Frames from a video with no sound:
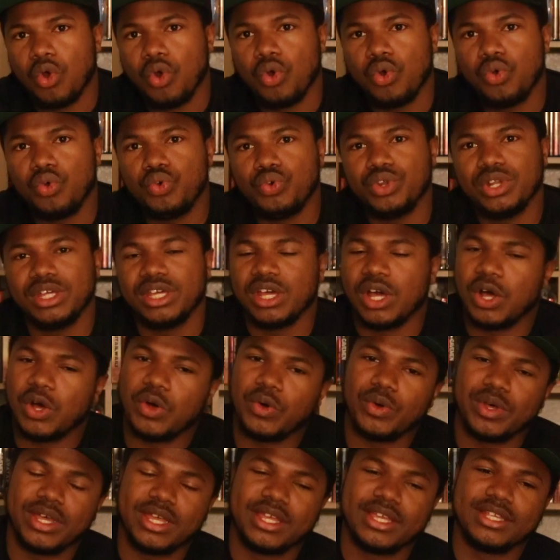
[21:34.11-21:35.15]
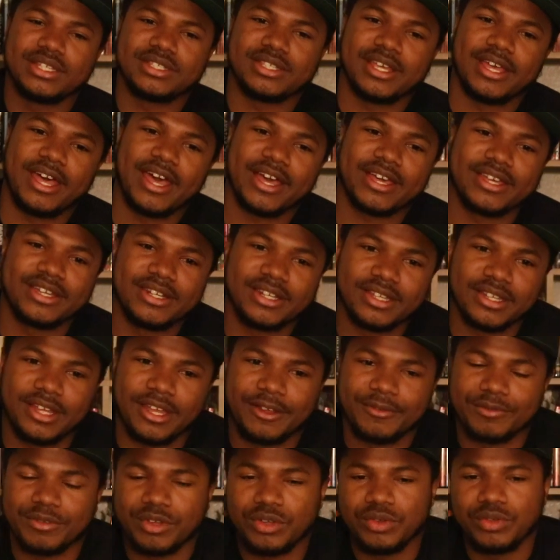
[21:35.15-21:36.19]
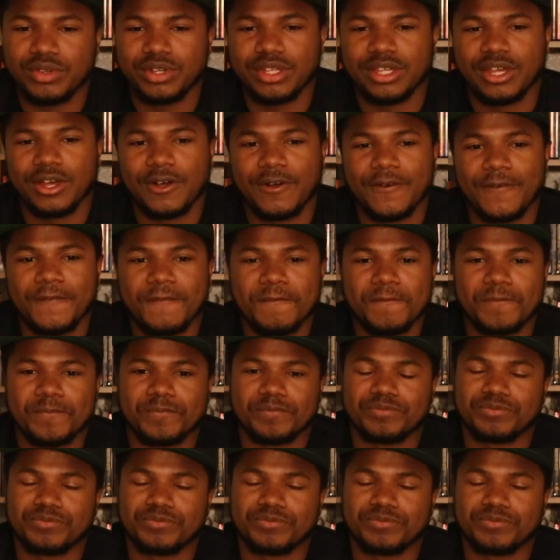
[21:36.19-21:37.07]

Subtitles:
Julio is acting like Julio.